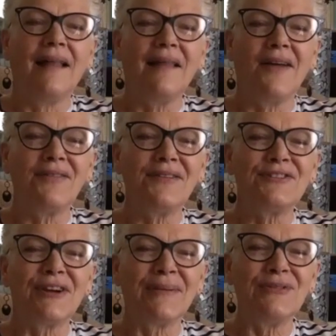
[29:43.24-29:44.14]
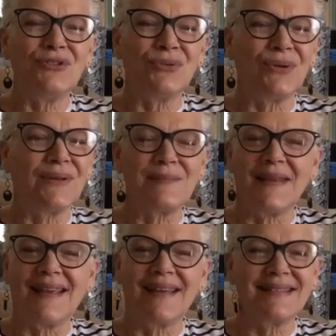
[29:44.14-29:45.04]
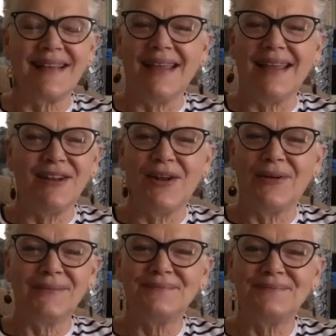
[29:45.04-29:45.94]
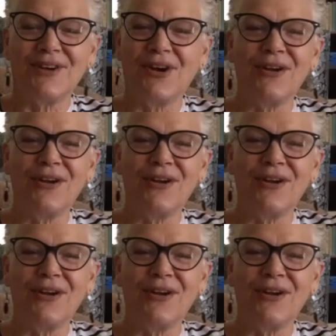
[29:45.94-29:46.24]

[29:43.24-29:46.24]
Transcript: love the term jewels because, or